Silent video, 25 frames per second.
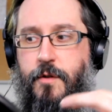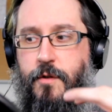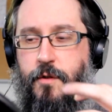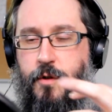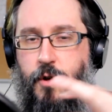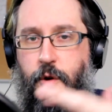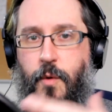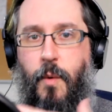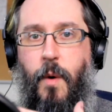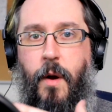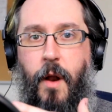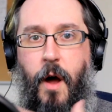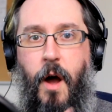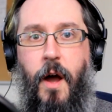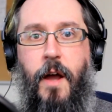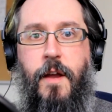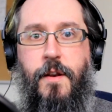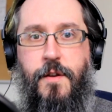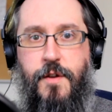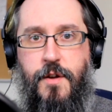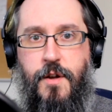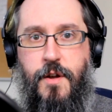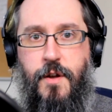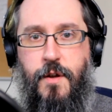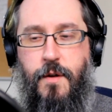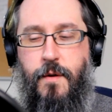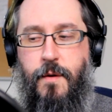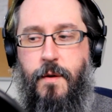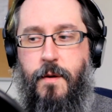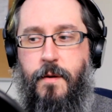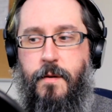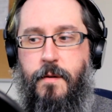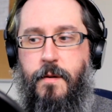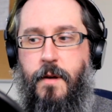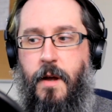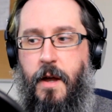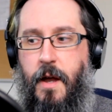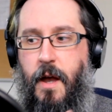do what I do,
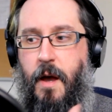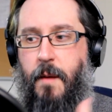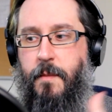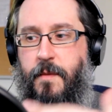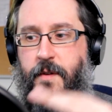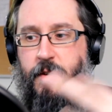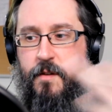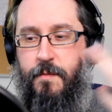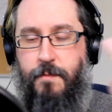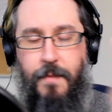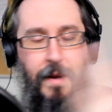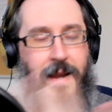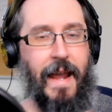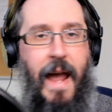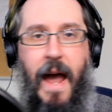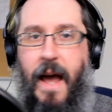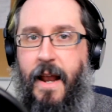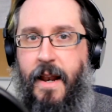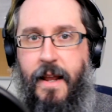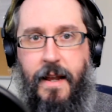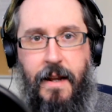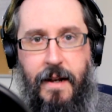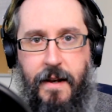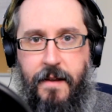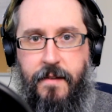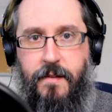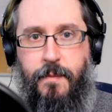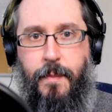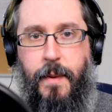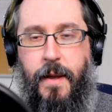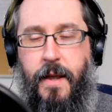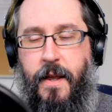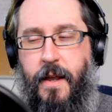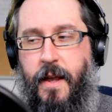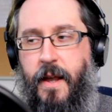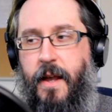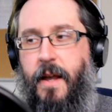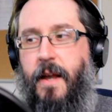just mechanically
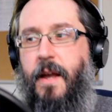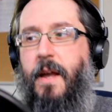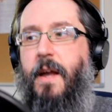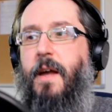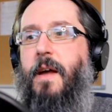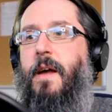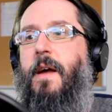speaking.